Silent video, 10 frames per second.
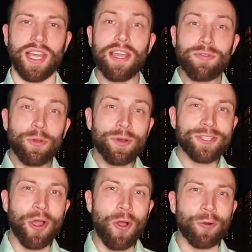If you want
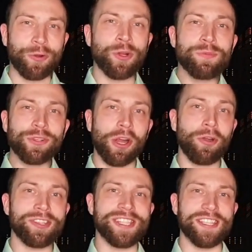to own
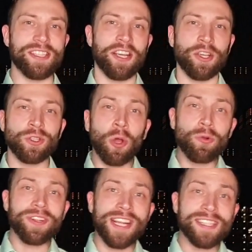cryptocurrencies, you
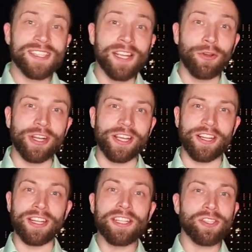don't necessarily
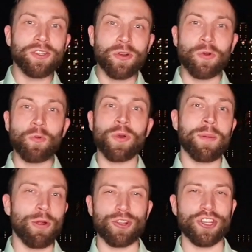need to know what a
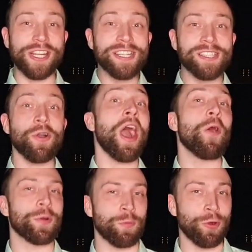blockchain is or
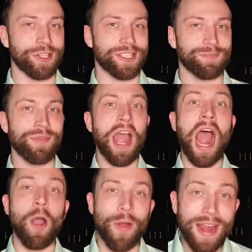how it works.
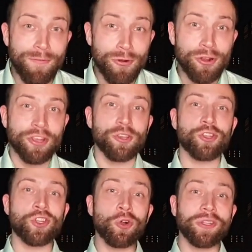However, you
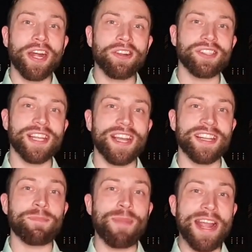should
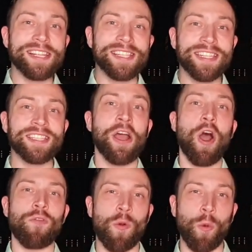understand the basics
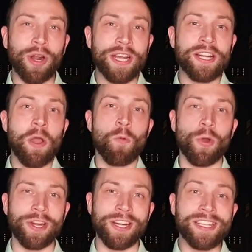of a wallet,
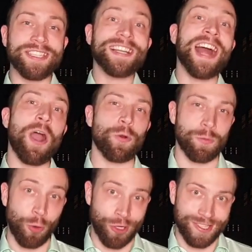what it is and how it
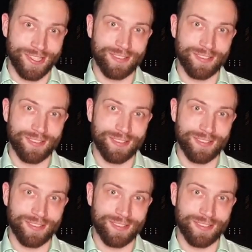works.